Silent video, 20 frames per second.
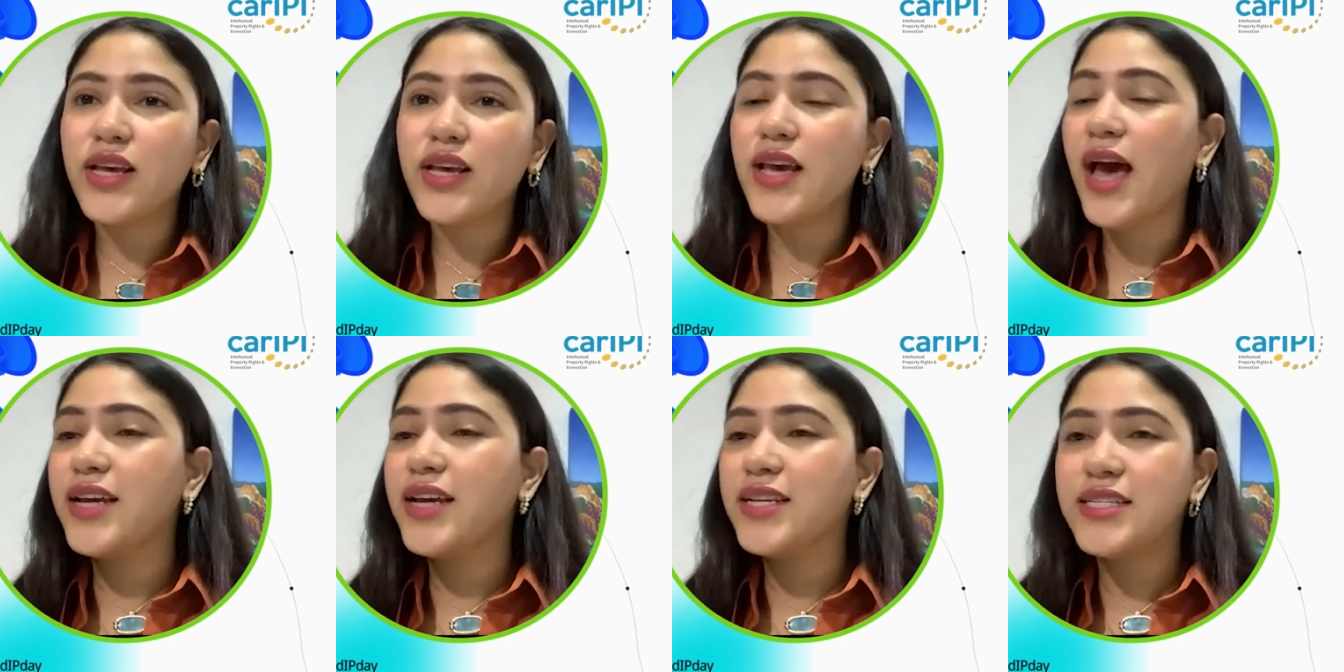
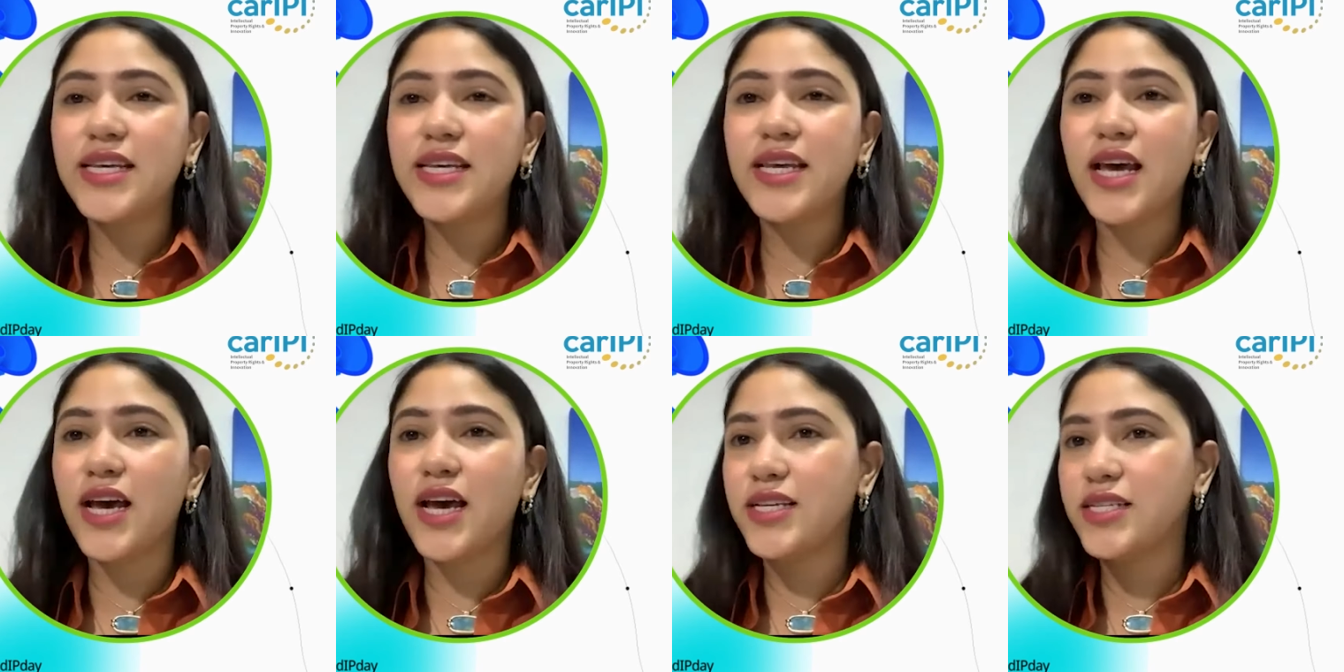
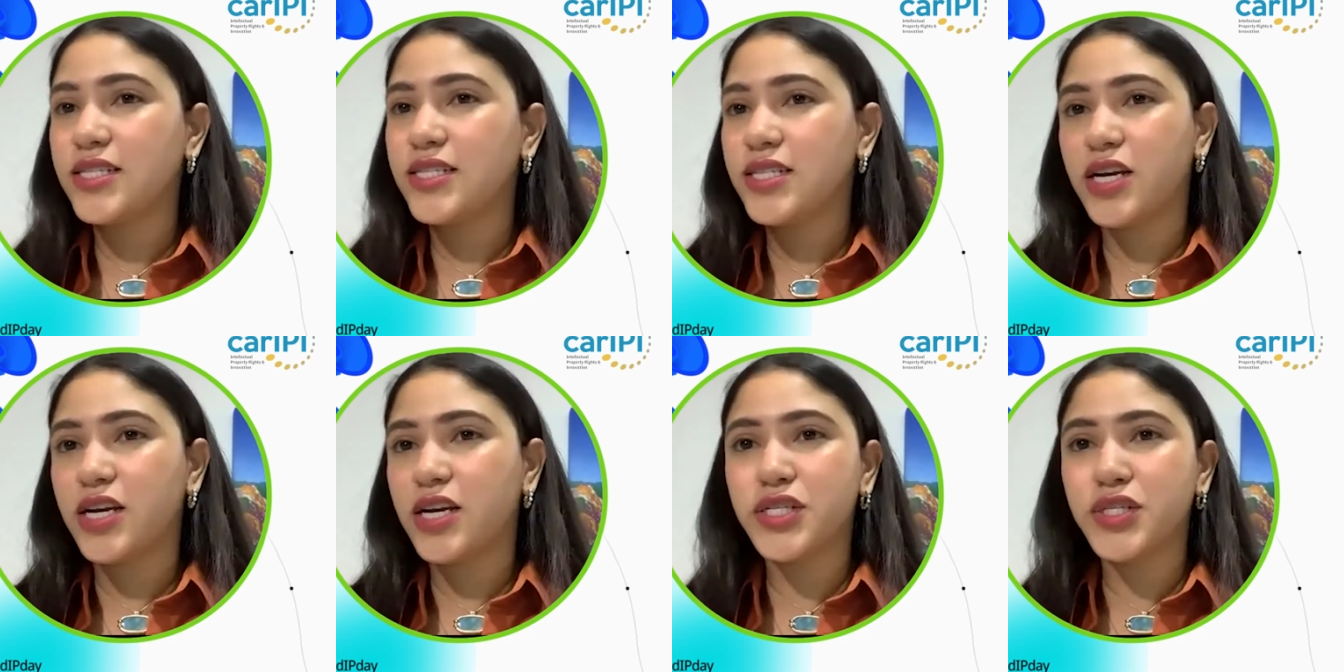idea
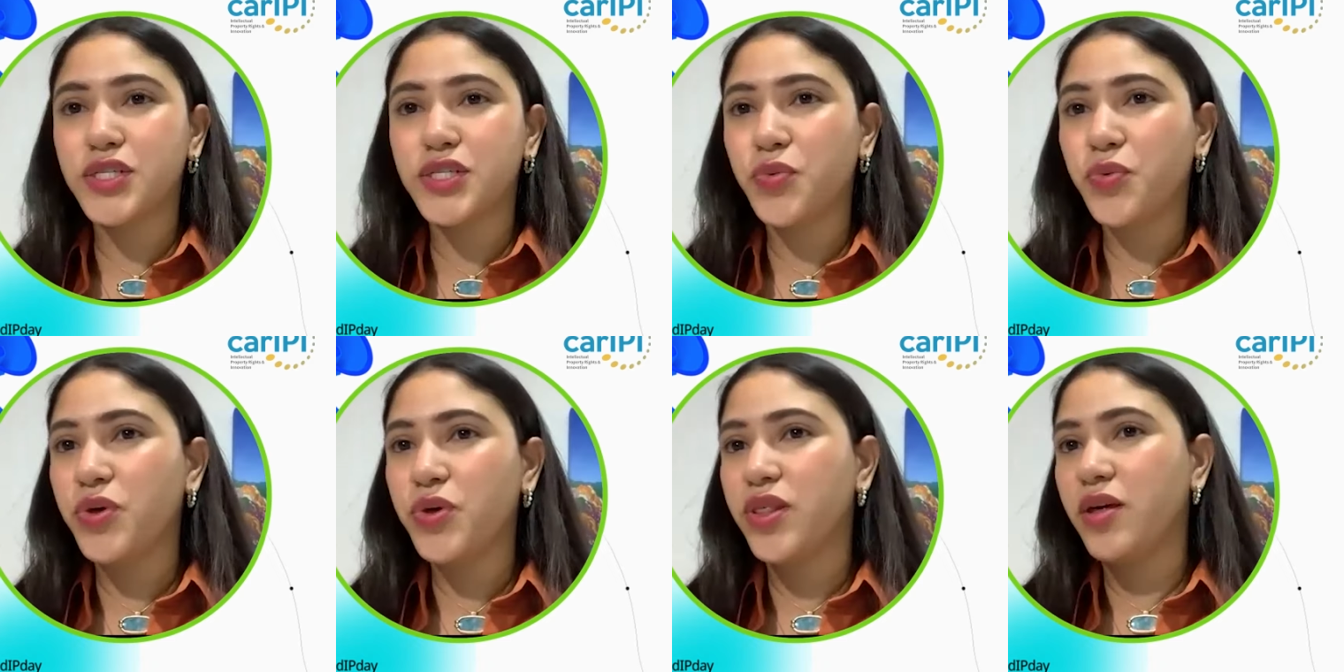starts
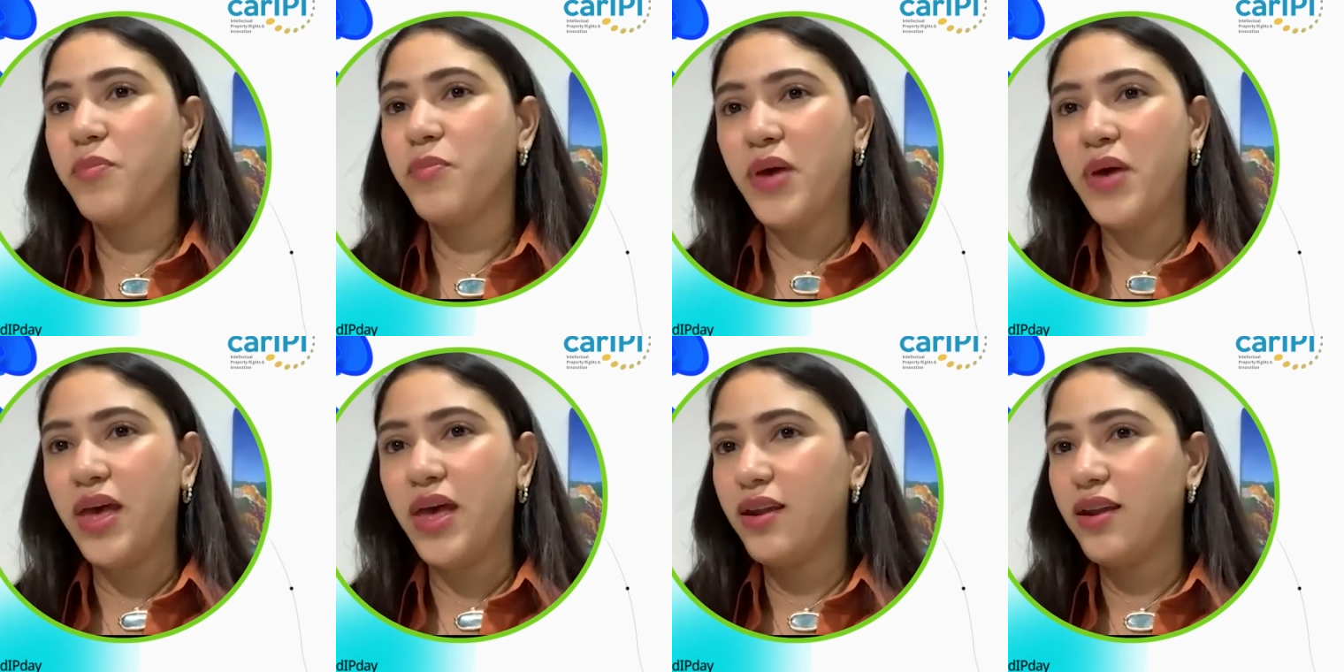with a
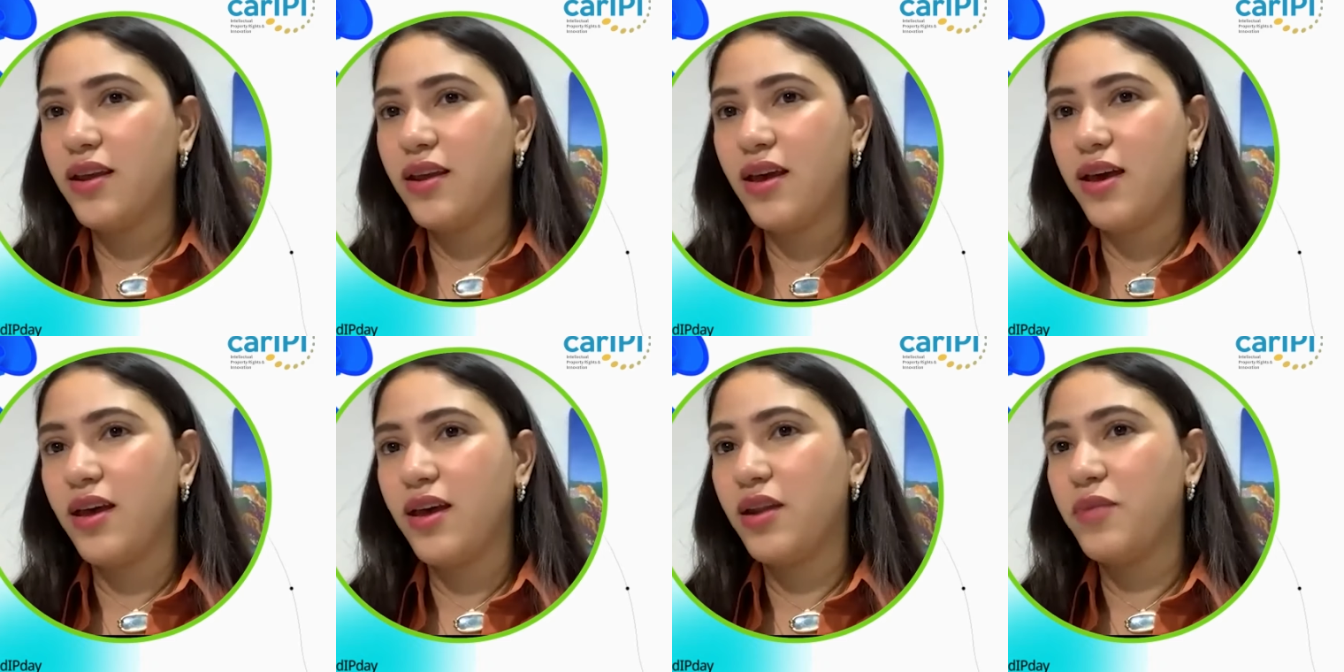pen
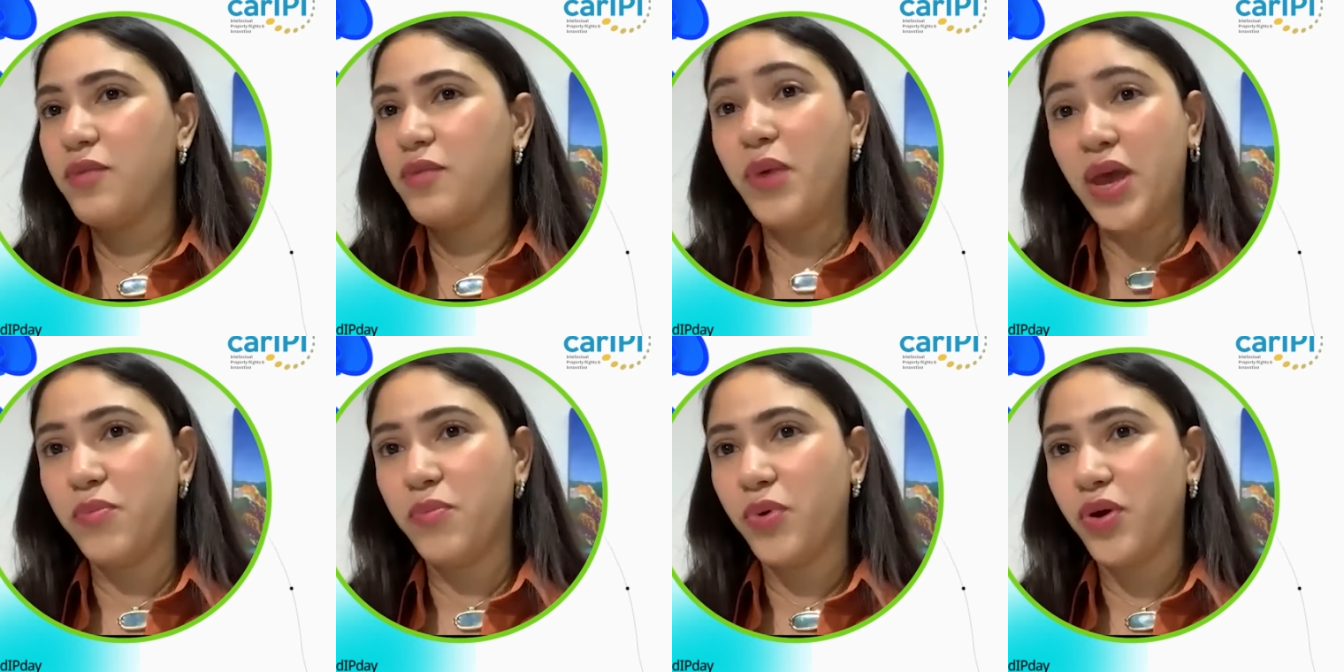and
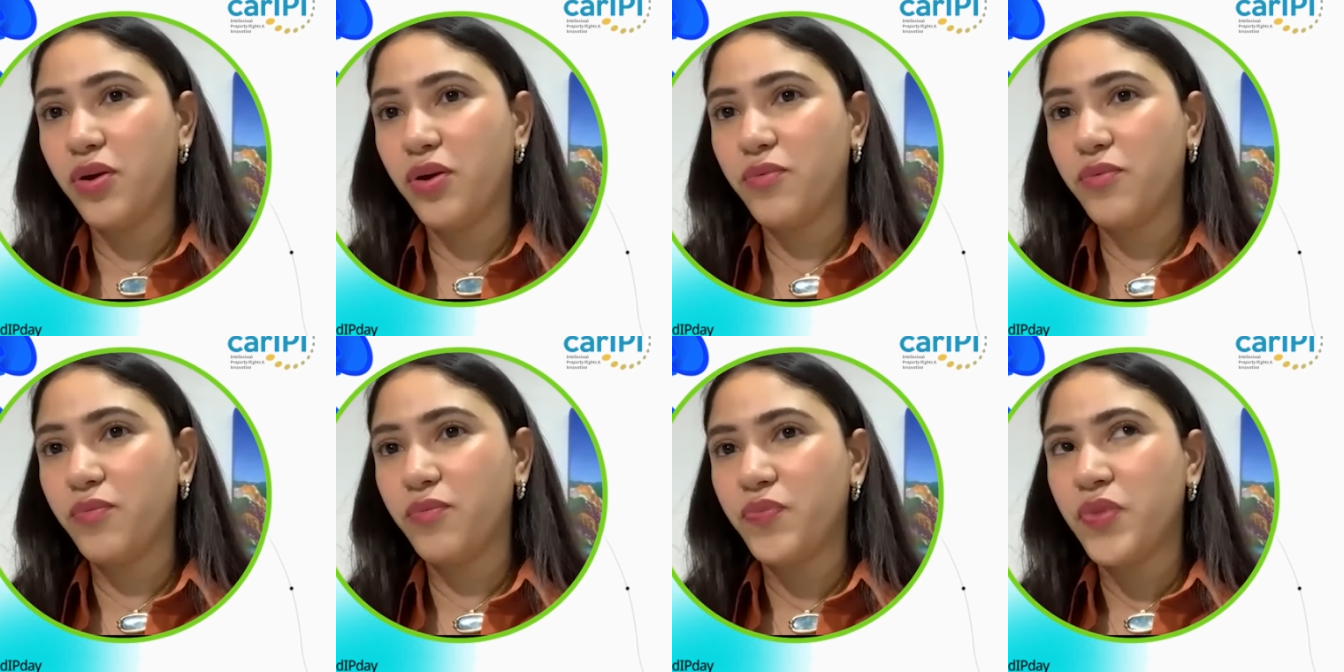
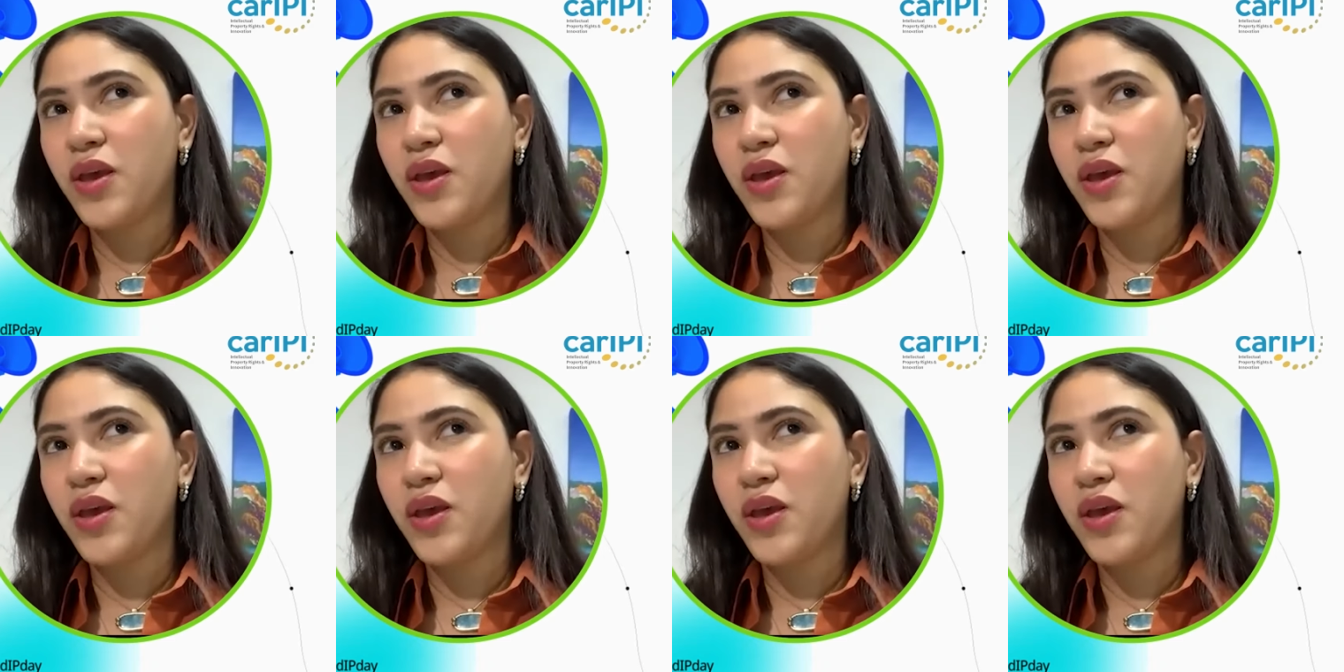paper.